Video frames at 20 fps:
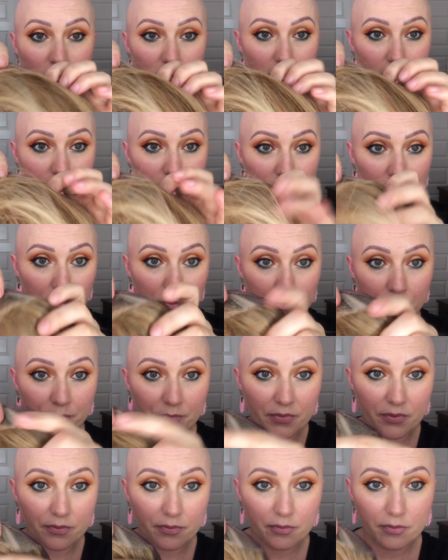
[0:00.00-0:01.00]

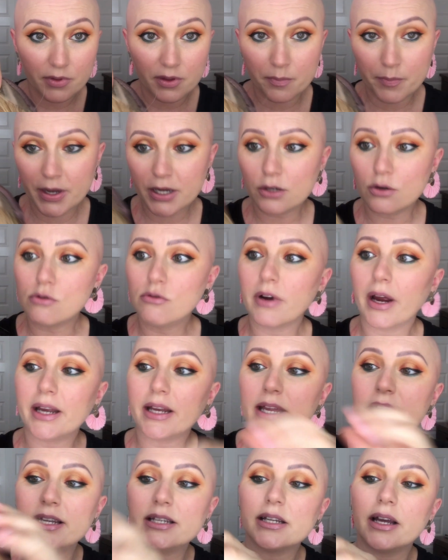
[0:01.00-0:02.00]
the medical
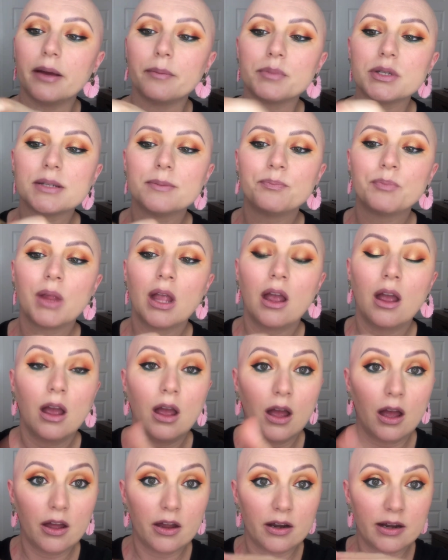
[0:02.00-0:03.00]
grade ear tabs.
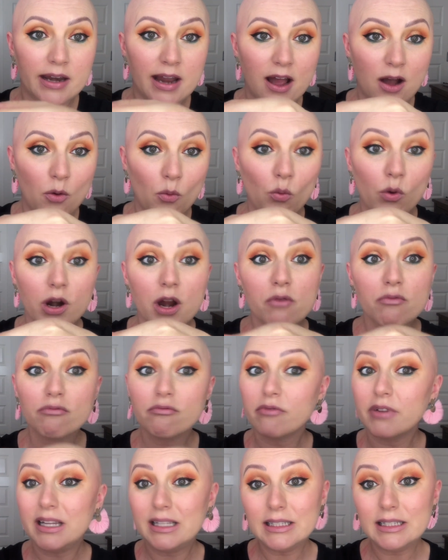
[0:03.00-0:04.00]
Now, what I
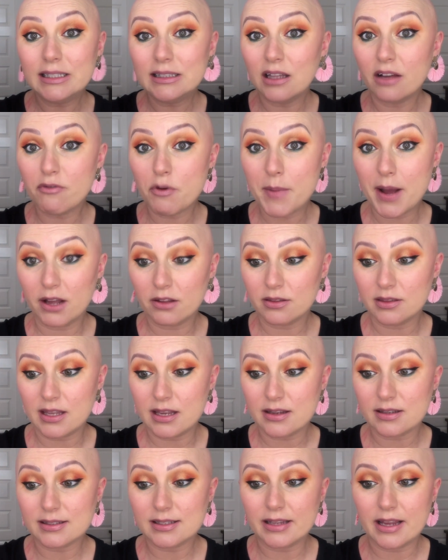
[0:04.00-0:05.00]
really love about
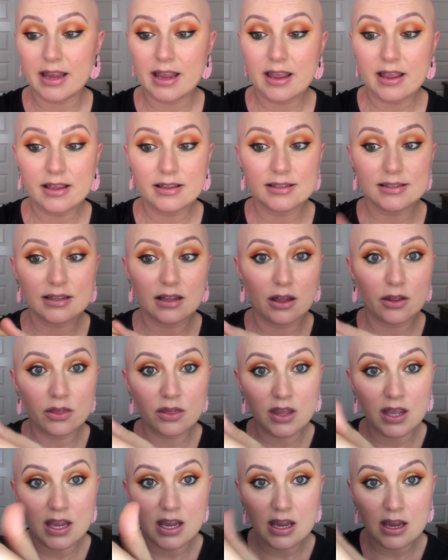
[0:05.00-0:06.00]
this is
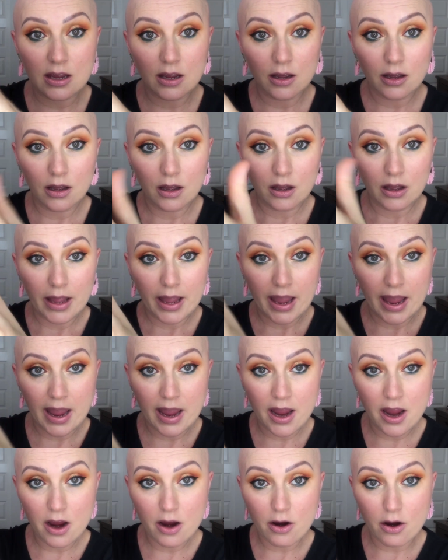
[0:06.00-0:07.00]
the
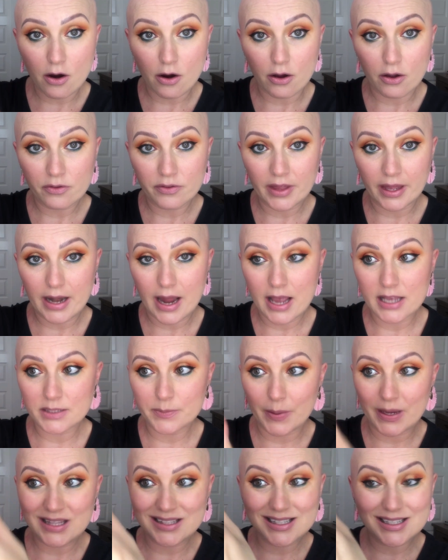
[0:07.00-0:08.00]
hair that has
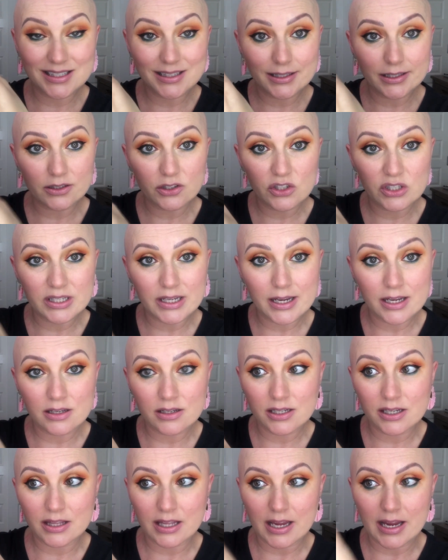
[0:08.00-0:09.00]
been stitched
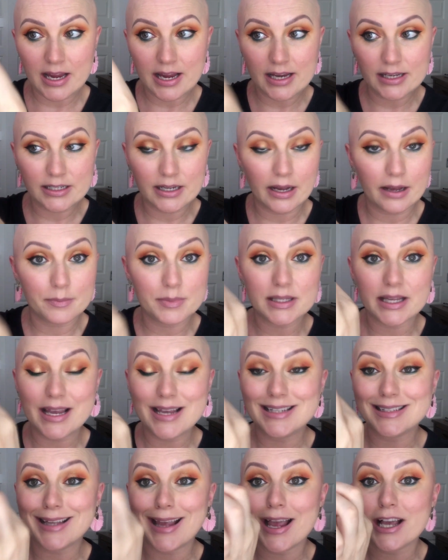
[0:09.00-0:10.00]
into the ear tabs
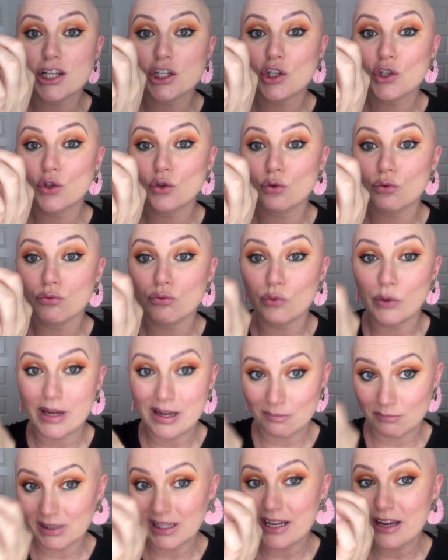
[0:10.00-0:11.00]
is
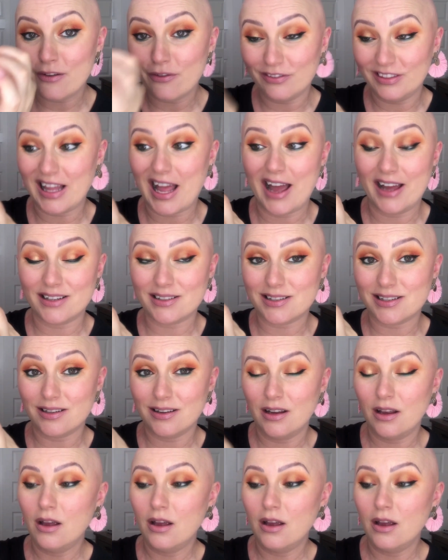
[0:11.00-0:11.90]
extremely flat.